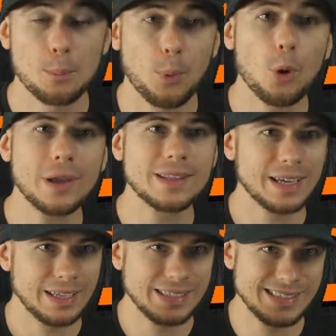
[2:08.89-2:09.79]
point
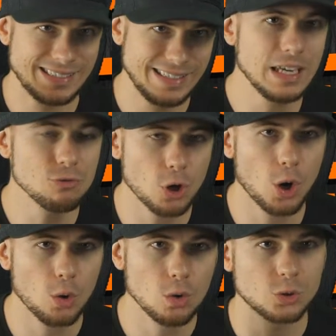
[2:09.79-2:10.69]

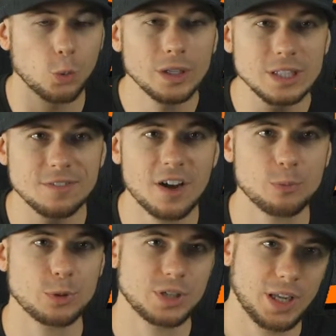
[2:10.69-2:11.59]
zero two
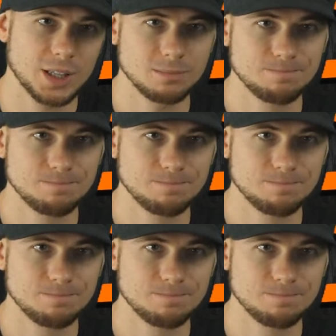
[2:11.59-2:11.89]
five percent.